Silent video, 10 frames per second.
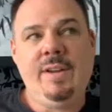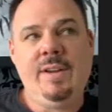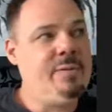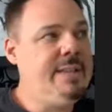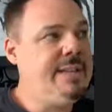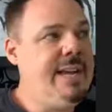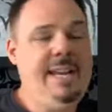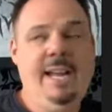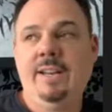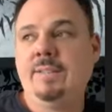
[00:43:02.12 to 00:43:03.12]
you guys want to
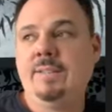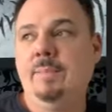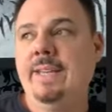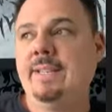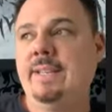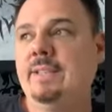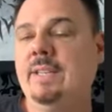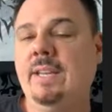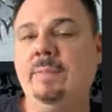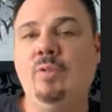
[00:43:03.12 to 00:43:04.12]
write this guy down, he's
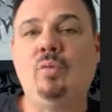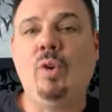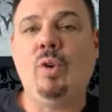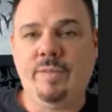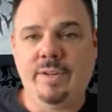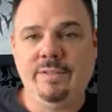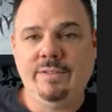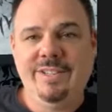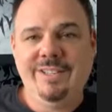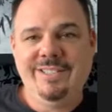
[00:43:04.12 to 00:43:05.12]
amazing. Tim
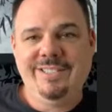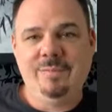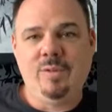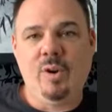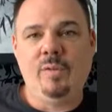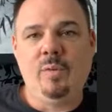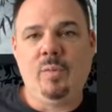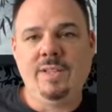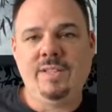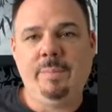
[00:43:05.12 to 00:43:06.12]
Grover. Tim
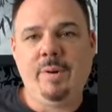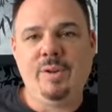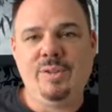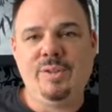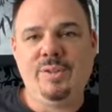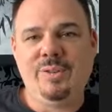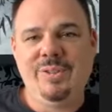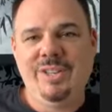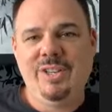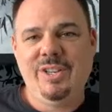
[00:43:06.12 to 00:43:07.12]
Grover was the
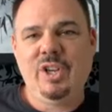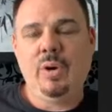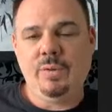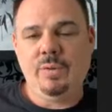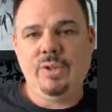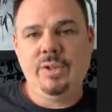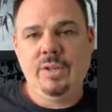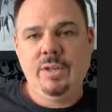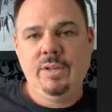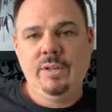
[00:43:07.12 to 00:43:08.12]
personal
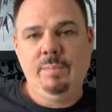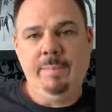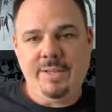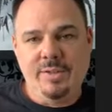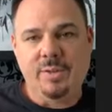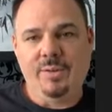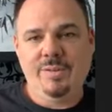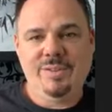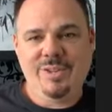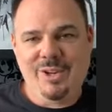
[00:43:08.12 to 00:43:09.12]
coach,
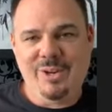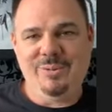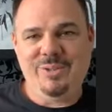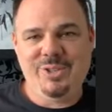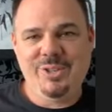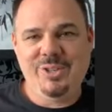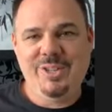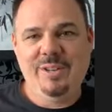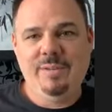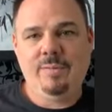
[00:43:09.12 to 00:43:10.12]
mental
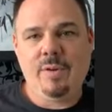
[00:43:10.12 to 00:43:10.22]
coach